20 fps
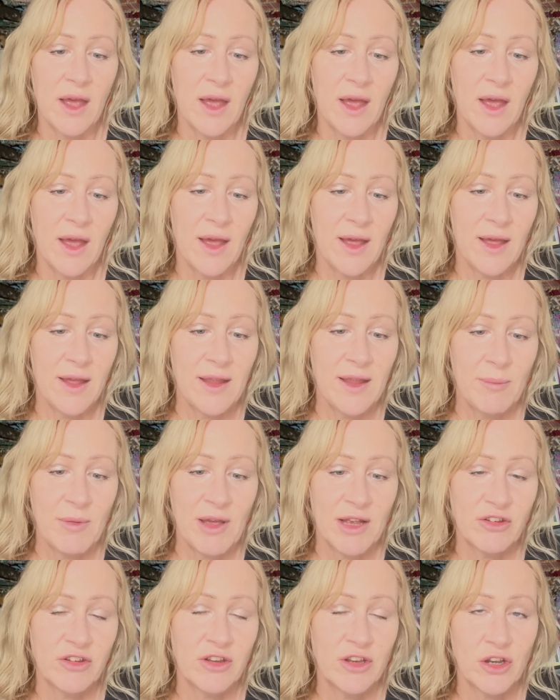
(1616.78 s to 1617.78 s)
I am
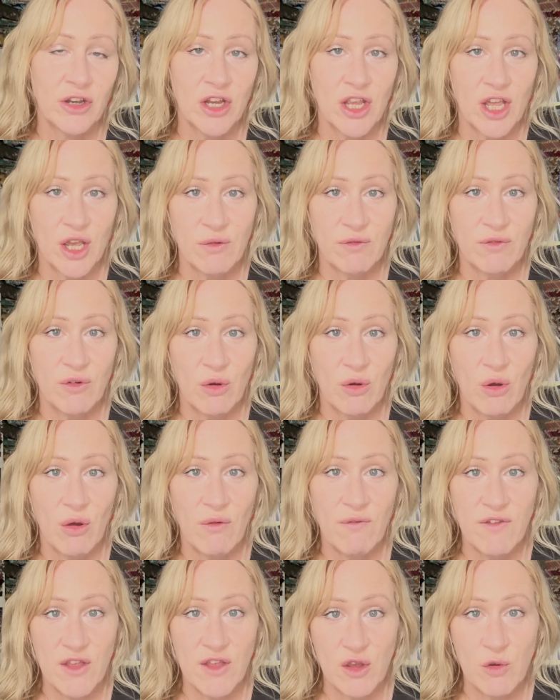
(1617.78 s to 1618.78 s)
actually going to go for
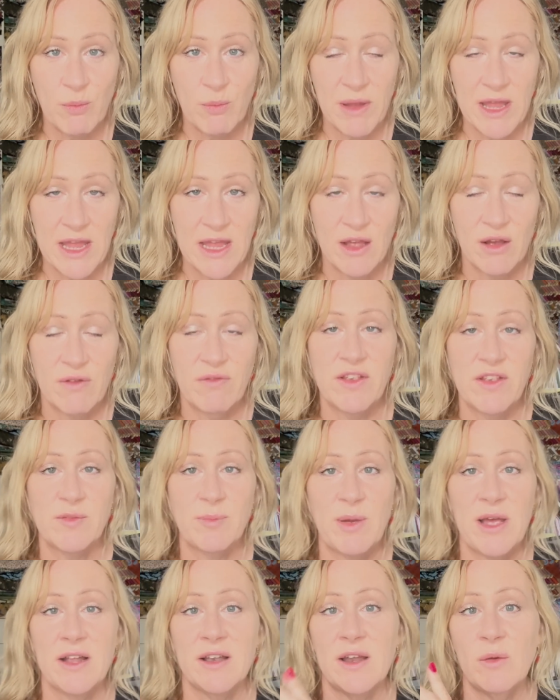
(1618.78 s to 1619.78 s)
view B of this pattern. I